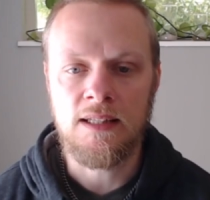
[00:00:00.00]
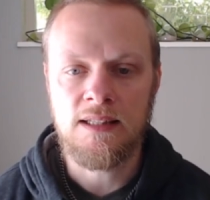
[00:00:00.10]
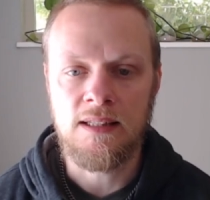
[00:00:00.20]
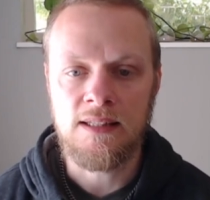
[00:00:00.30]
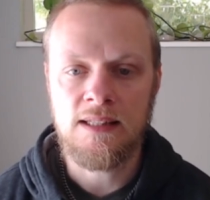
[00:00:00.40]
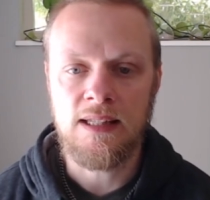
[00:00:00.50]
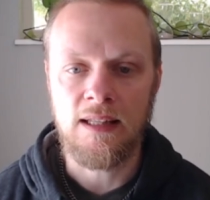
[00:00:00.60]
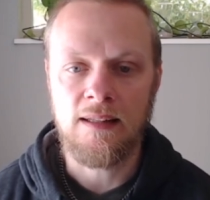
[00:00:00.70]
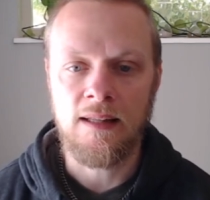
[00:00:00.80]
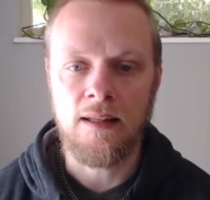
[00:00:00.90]
the
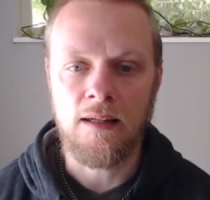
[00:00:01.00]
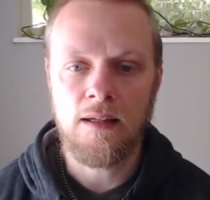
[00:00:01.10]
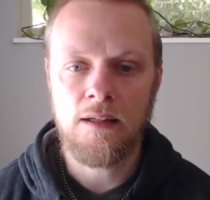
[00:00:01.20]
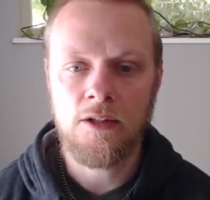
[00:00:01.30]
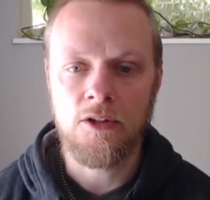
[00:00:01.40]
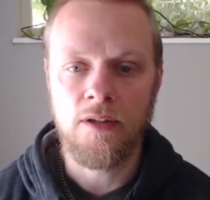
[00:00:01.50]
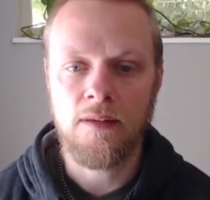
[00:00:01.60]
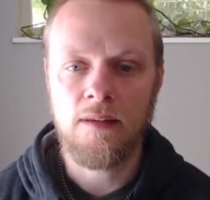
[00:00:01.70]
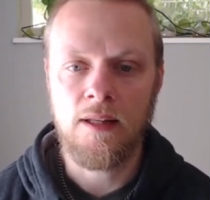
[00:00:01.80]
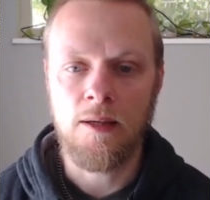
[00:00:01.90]
state at the current
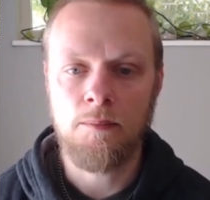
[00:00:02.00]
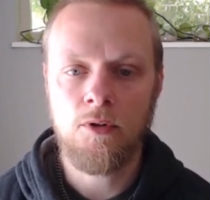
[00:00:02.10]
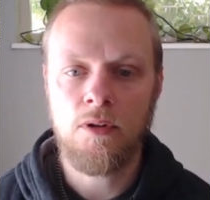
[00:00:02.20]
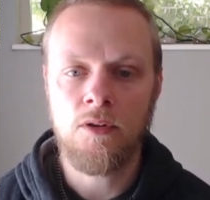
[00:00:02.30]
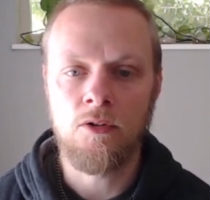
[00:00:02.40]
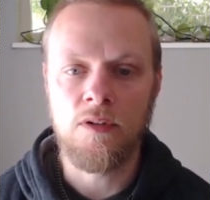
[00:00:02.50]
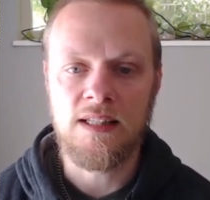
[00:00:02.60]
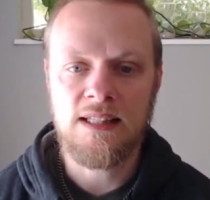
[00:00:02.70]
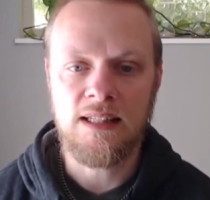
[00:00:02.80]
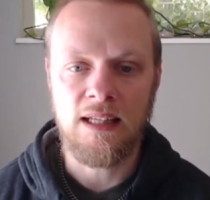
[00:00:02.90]
time point to the
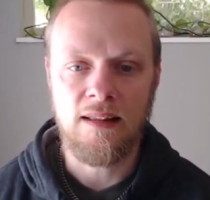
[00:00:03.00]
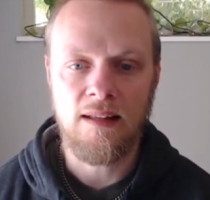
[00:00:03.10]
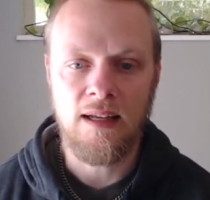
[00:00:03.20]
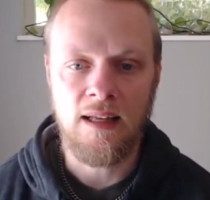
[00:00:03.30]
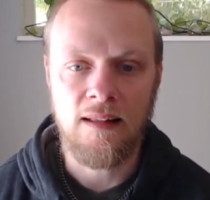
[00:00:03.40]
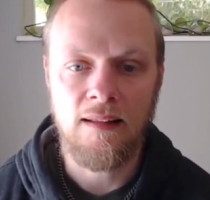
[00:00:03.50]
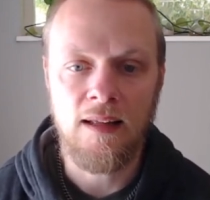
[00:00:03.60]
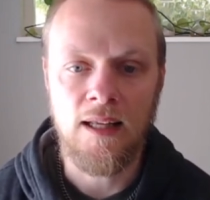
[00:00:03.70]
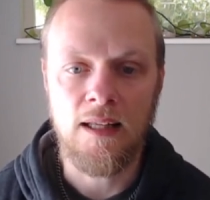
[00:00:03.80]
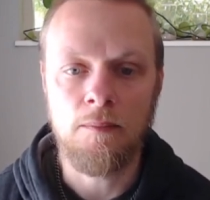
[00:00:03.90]
state at
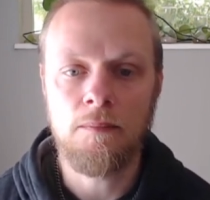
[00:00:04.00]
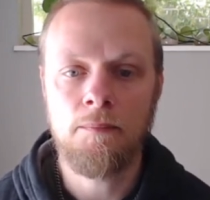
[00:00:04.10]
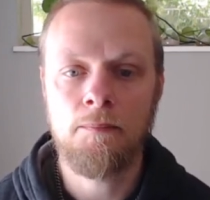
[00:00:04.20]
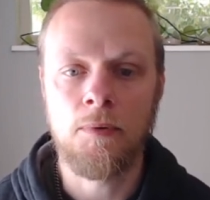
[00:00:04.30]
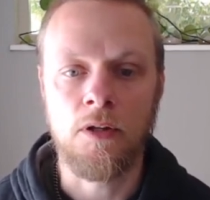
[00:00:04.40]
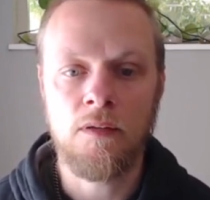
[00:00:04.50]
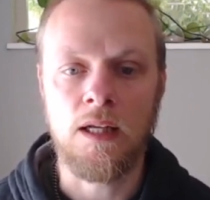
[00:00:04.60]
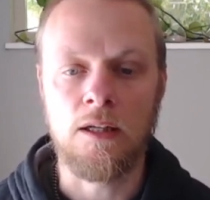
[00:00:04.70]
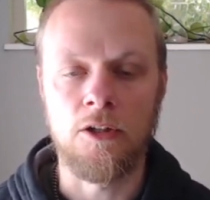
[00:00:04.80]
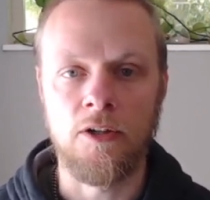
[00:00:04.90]
a
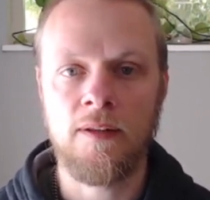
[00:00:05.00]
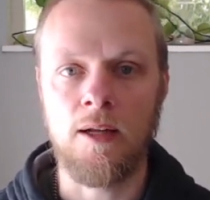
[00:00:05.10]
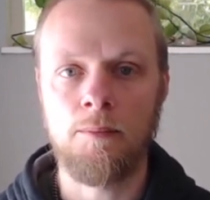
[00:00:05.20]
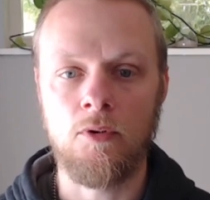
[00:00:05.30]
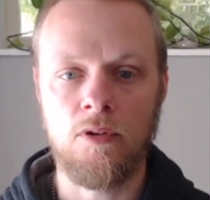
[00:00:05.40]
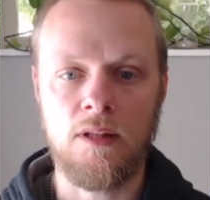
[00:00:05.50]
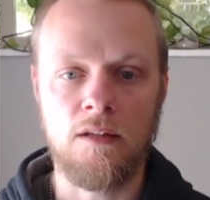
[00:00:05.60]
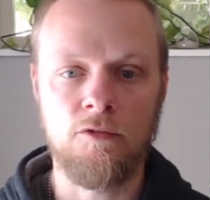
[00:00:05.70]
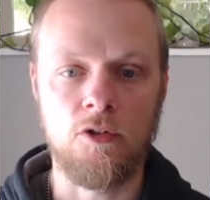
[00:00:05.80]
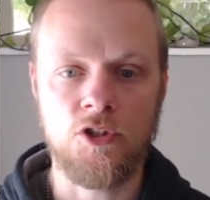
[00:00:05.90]
particular time point in
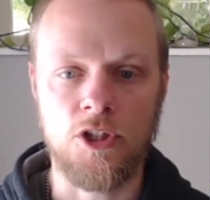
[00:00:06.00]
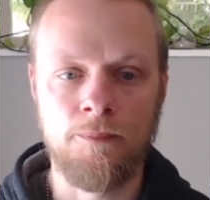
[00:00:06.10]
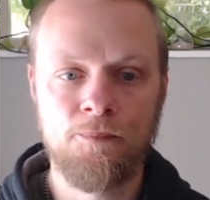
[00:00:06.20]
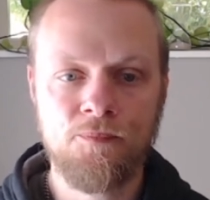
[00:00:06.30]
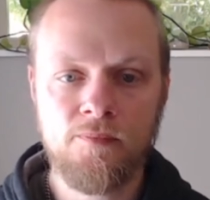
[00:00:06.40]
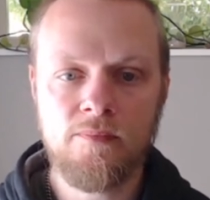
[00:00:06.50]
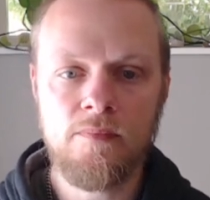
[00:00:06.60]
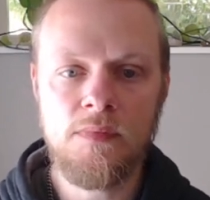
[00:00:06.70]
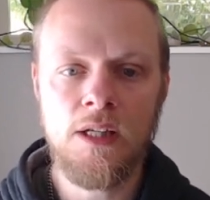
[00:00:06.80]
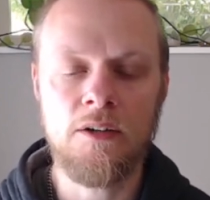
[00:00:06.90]
the future.
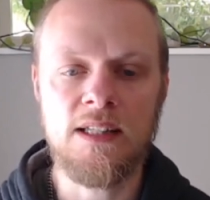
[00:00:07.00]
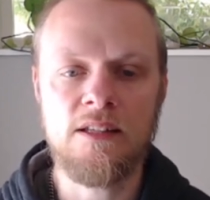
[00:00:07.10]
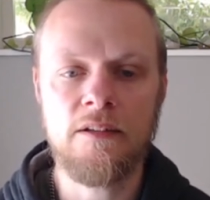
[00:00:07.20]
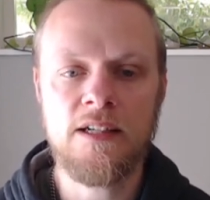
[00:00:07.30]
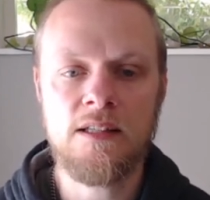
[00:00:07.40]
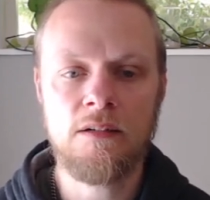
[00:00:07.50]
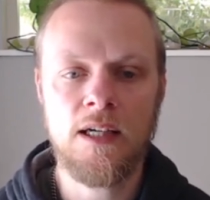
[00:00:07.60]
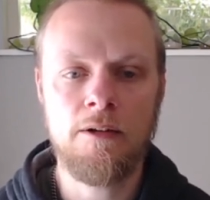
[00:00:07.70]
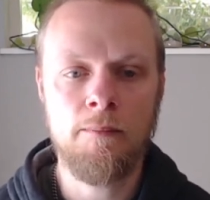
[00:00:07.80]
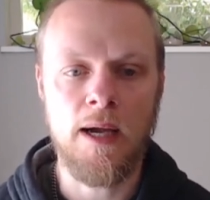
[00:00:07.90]
All right, so there is some
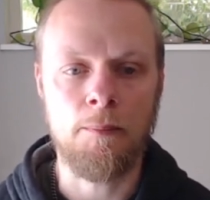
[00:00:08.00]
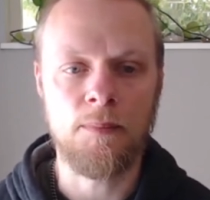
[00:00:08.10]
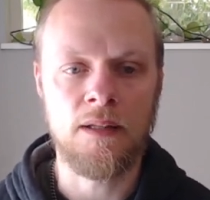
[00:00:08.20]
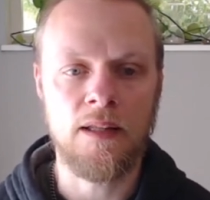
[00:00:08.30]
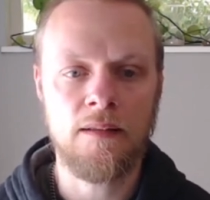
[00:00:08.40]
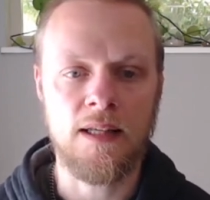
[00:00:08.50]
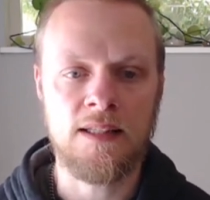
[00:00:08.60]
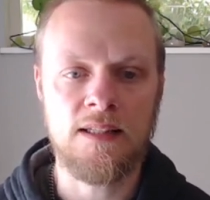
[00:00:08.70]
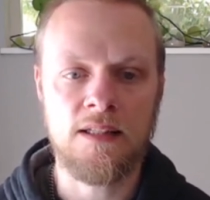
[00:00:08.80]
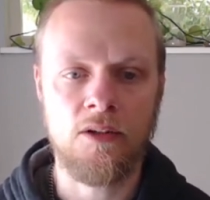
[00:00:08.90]
kind of mapping that
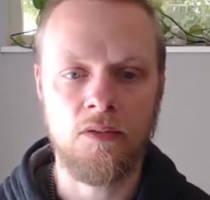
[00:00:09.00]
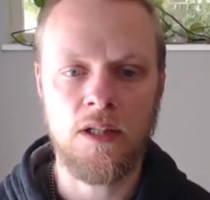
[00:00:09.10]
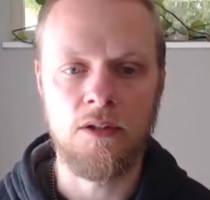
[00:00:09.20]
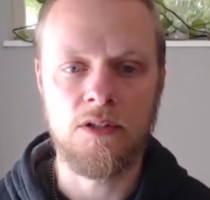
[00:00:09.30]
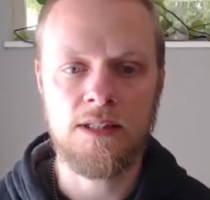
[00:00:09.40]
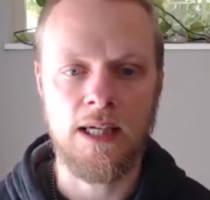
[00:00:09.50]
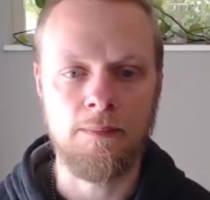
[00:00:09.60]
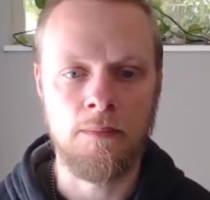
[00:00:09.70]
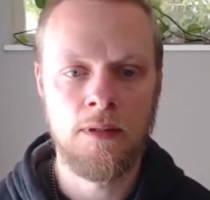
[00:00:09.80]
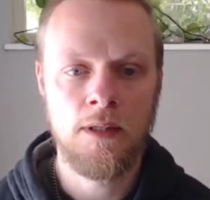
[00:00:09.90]
takes this continuous
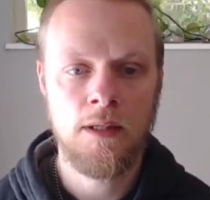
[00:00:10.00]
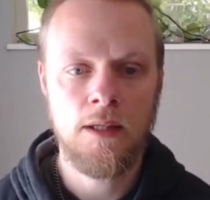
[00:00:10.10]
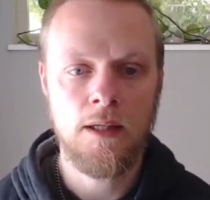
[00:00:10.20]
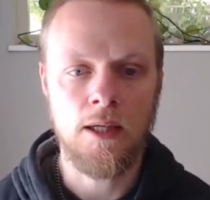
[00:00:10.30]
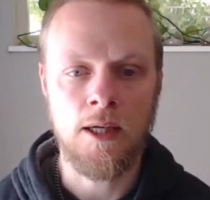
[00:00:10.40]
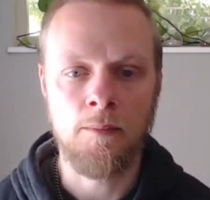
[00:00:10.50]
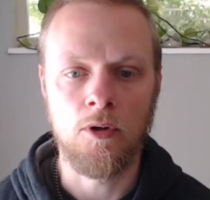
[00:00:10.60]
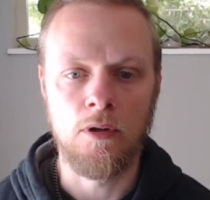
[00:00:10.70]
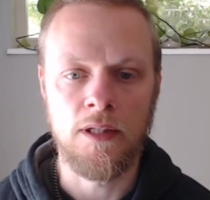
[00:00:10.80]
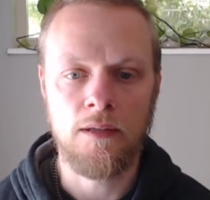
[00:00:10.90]
time
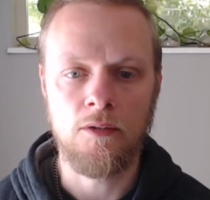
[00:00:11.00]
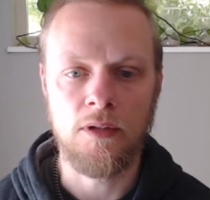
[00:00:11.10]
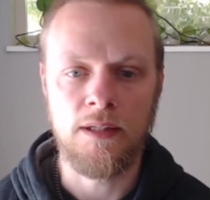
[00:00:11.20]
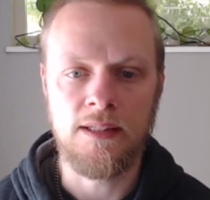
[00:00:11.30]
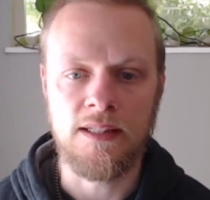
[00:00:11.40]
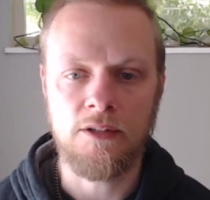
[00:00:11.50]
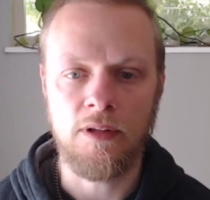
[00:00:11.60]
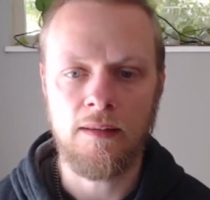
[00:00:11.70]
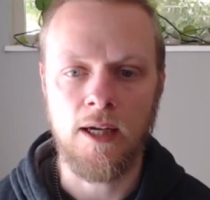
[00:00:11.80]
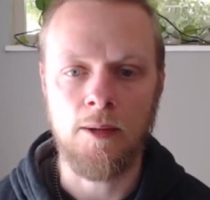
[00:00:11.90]
model into a
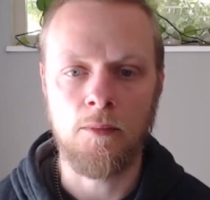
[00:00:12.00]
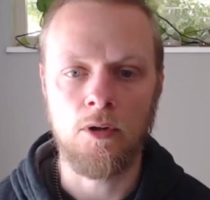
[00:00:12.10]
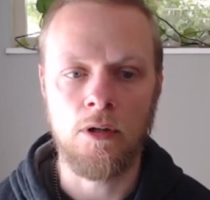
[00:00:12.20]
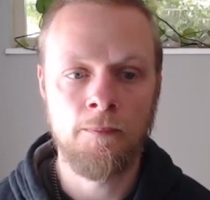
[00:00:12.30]
discrete time model.